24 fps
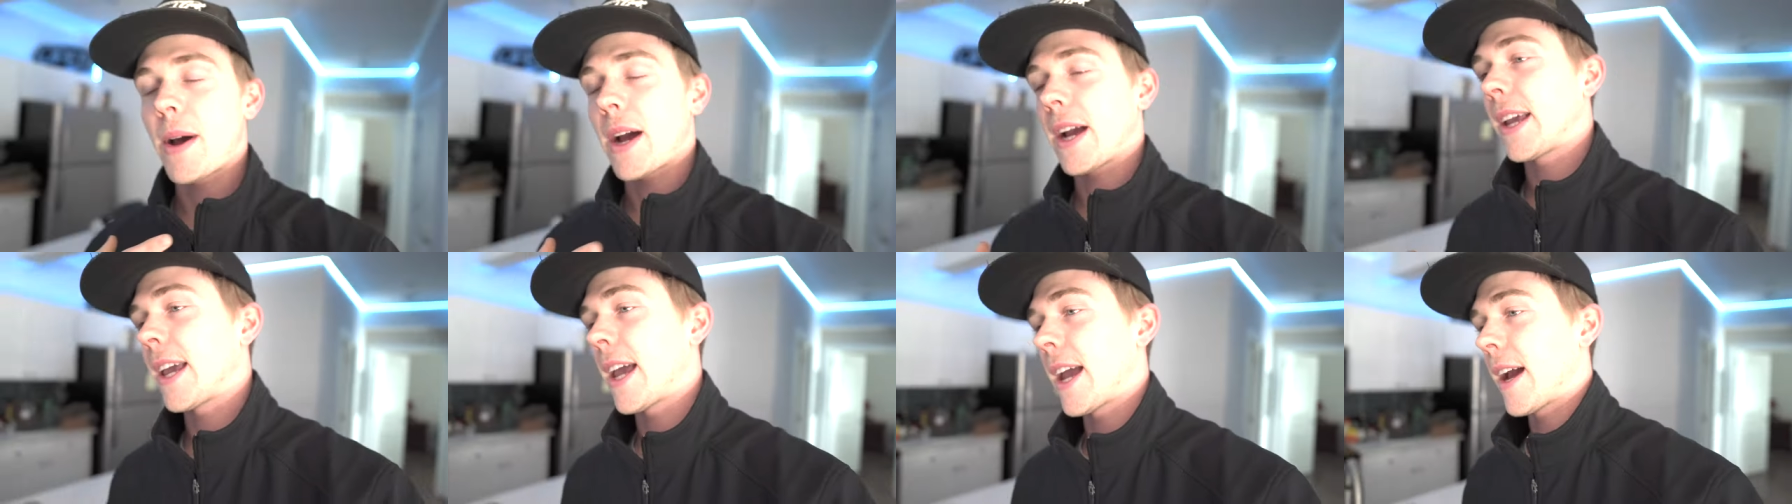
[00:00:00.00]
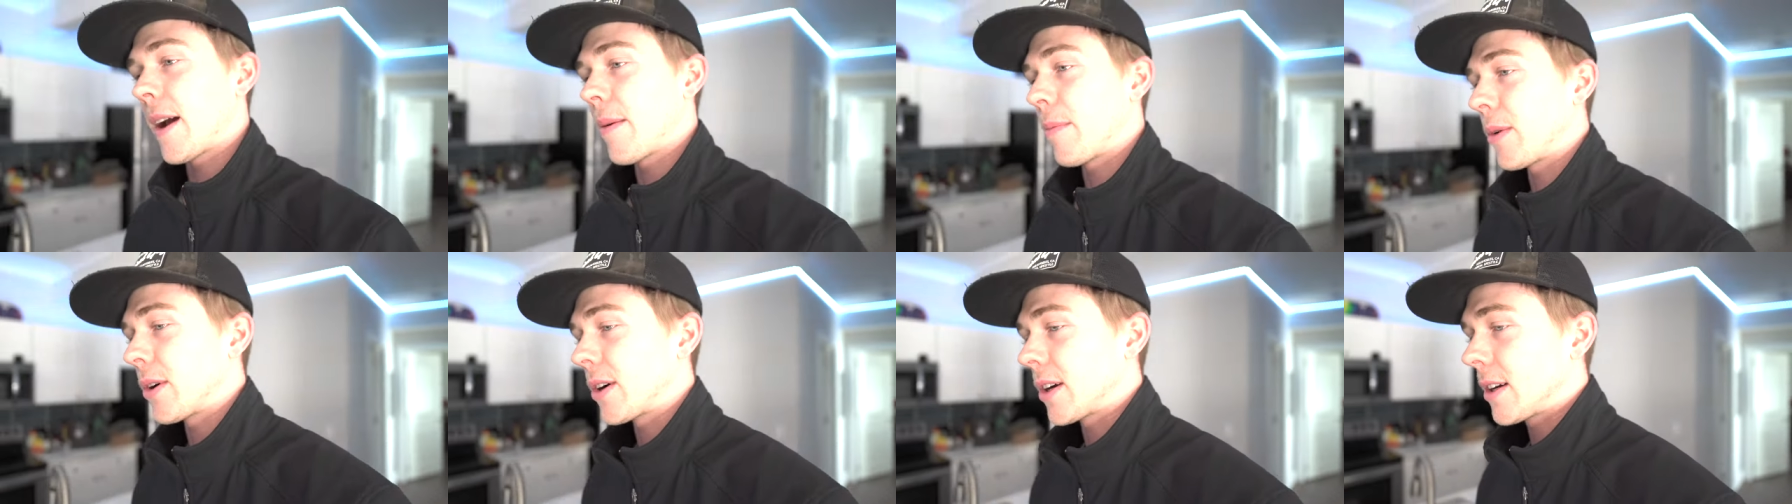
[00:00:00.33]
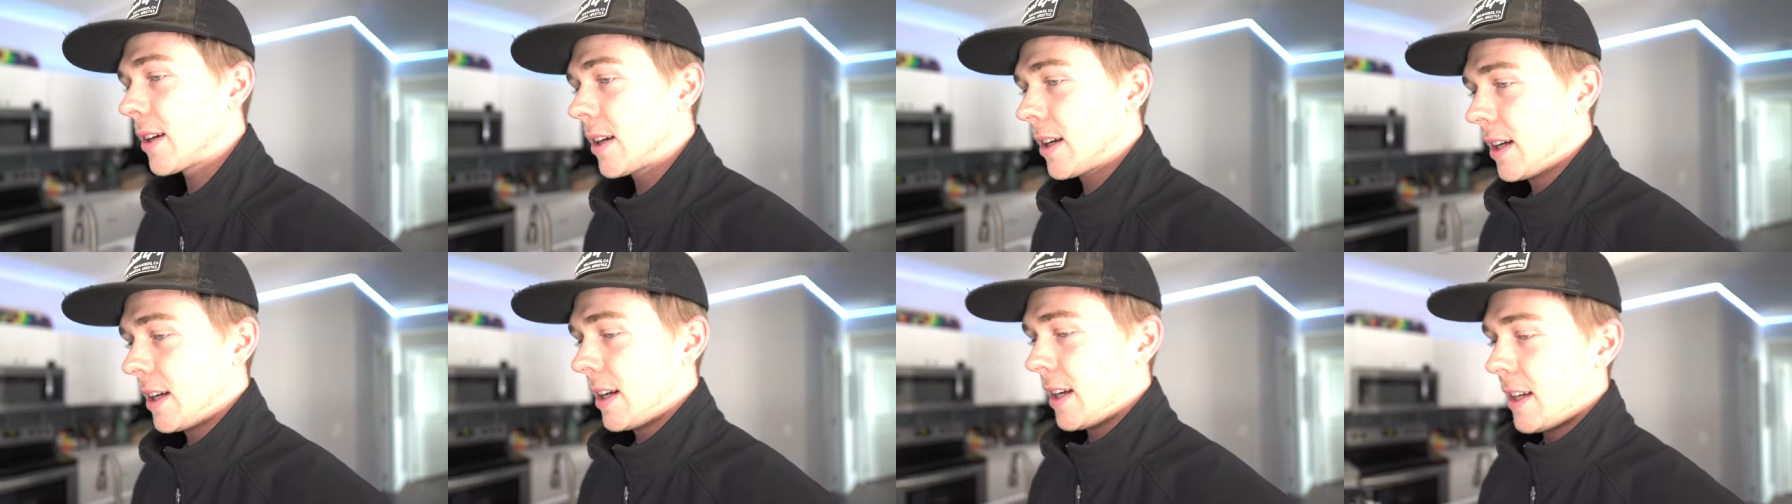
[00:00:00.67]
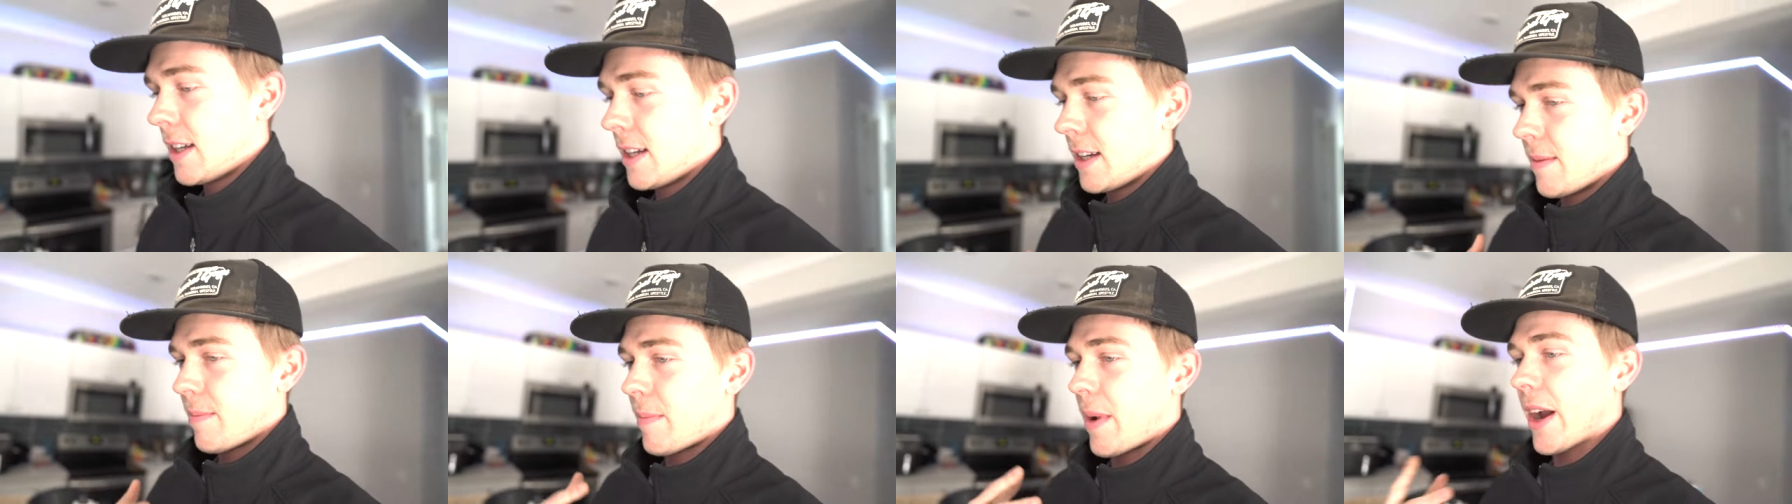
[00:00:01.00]
my camera,
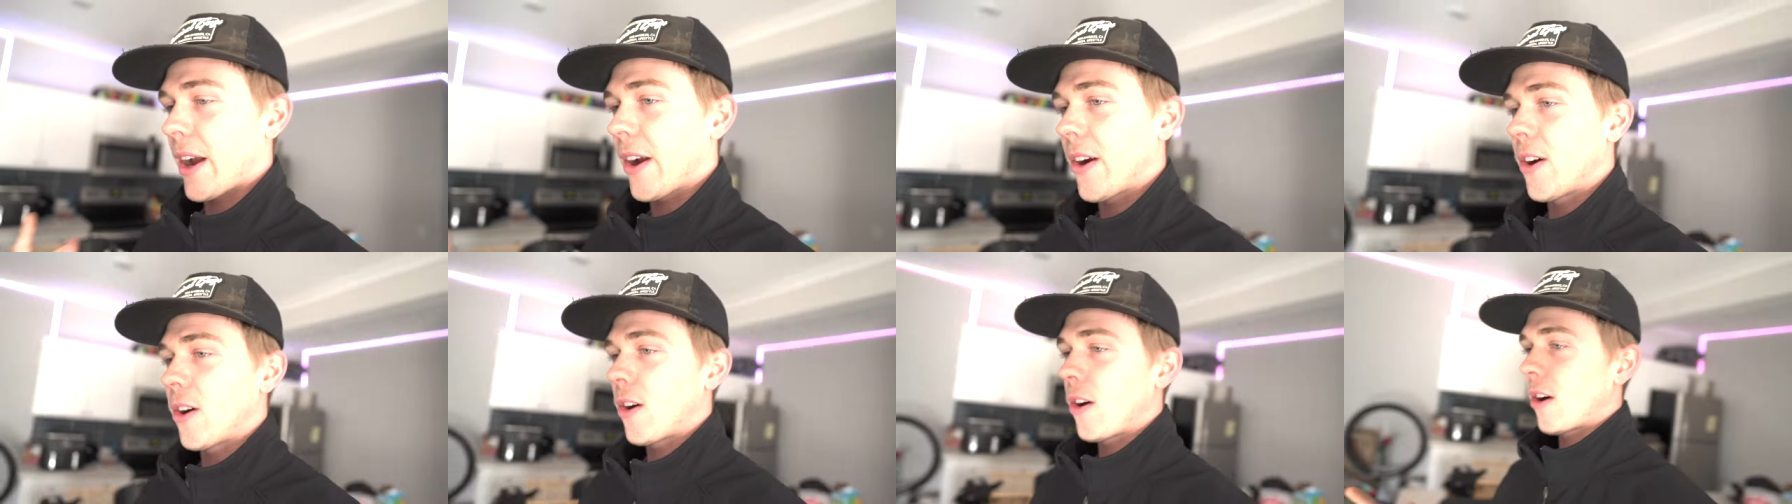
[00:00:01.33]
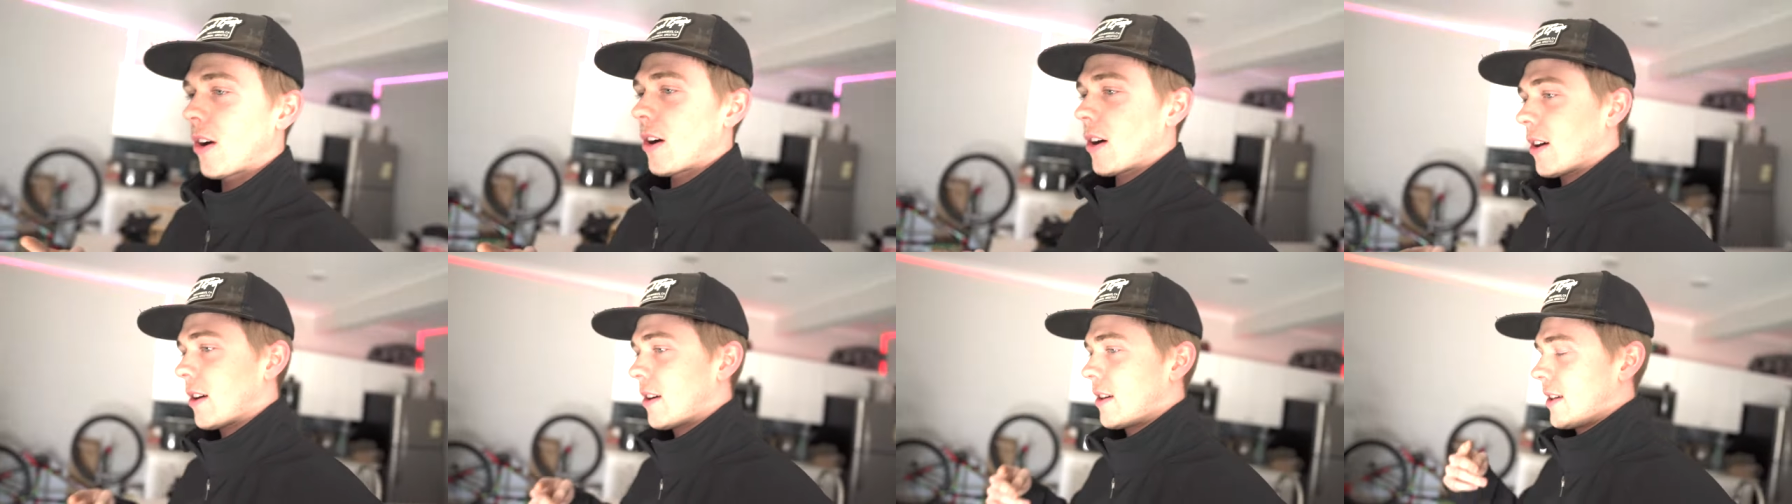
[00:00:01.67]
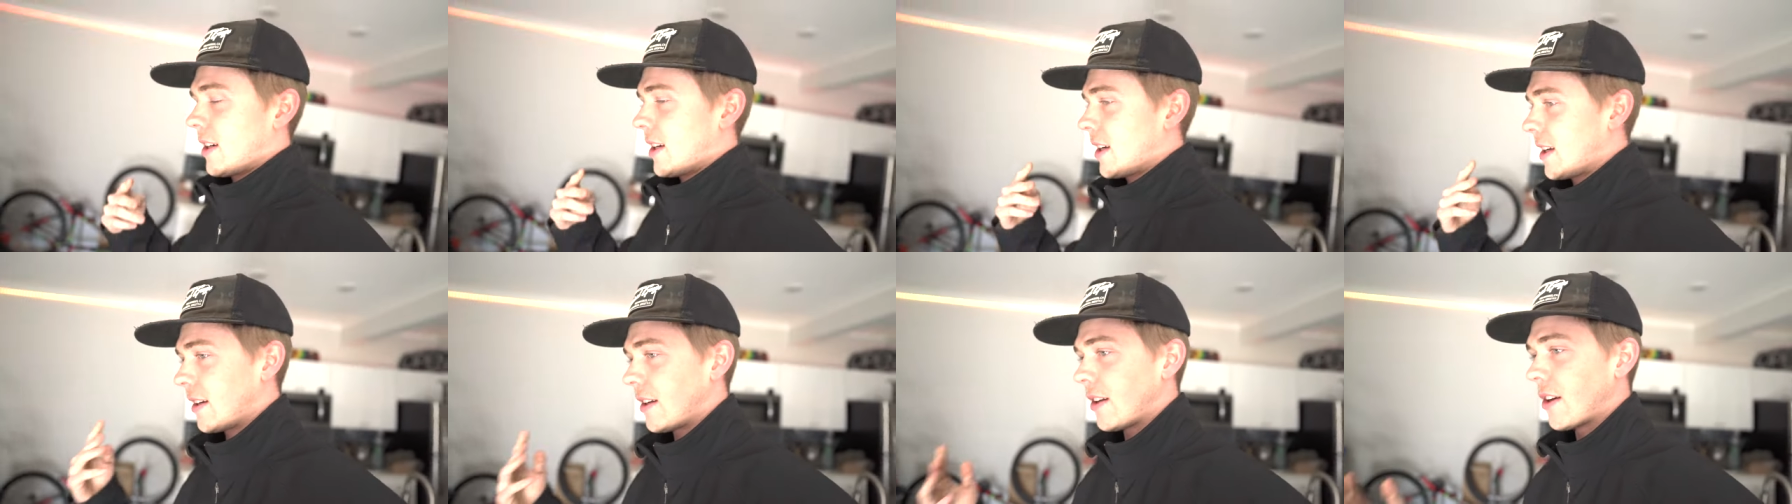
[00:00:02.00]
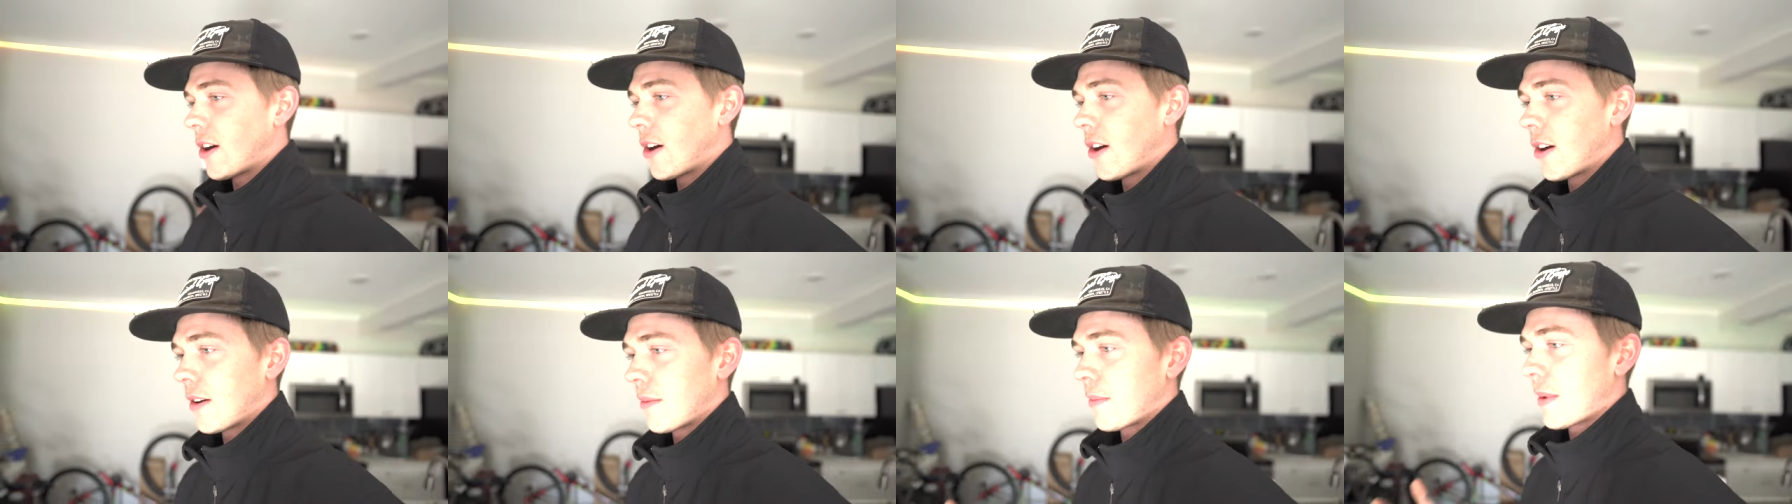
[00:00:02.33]
my car, and
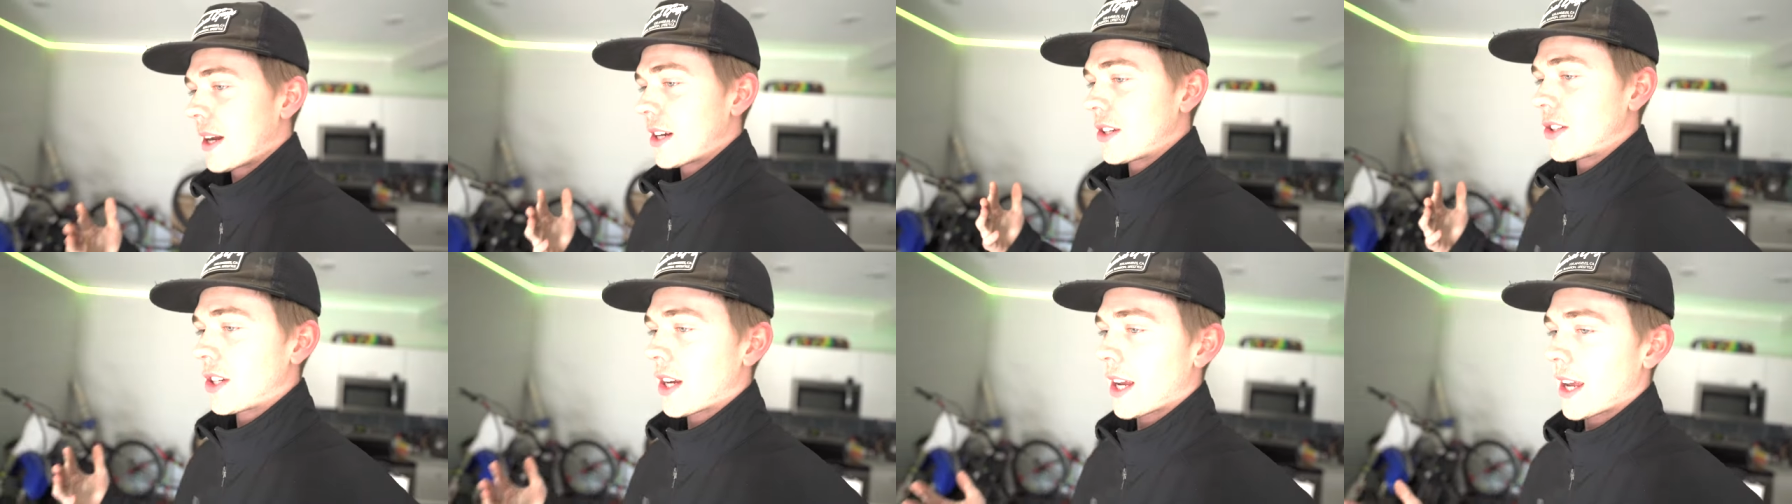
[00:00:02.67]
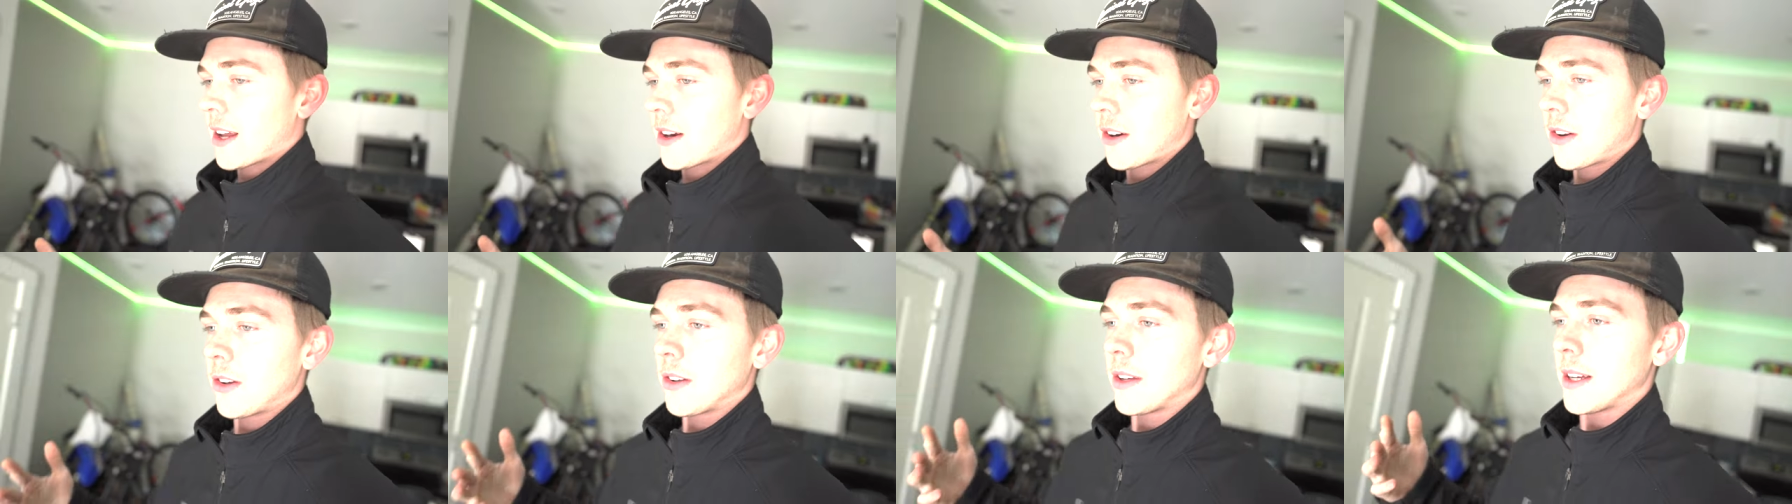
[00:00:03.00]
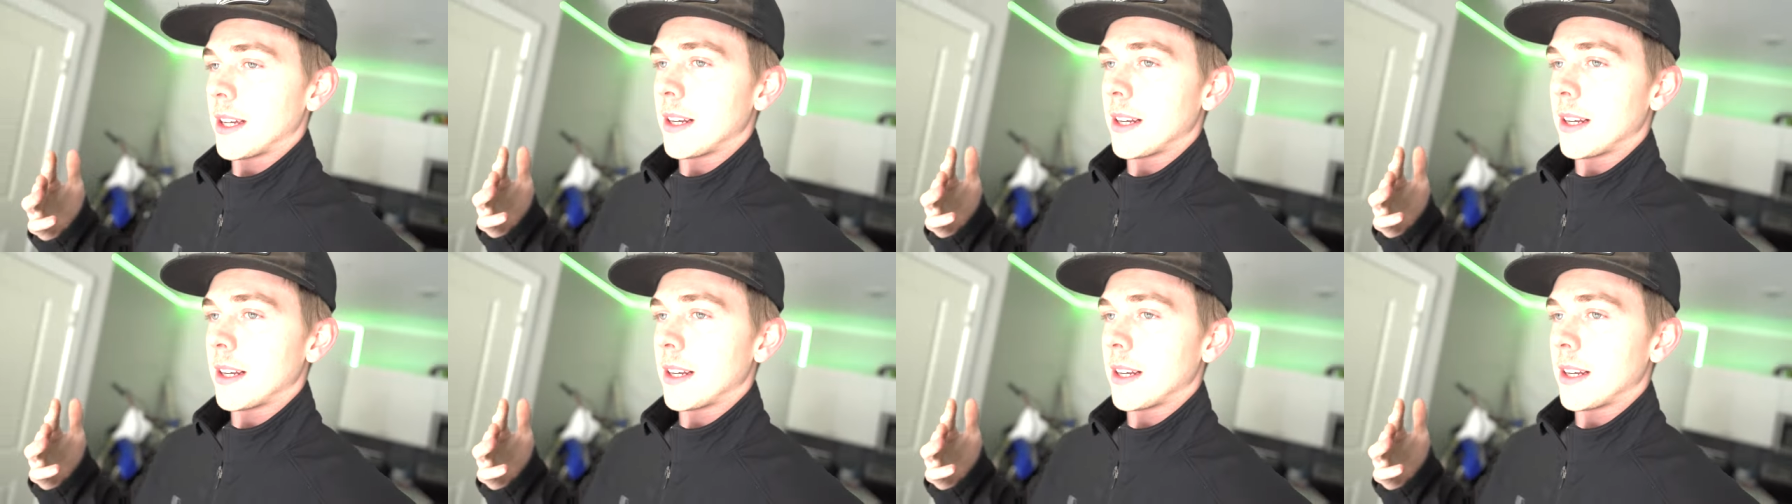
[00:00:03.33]
y'all and my channel.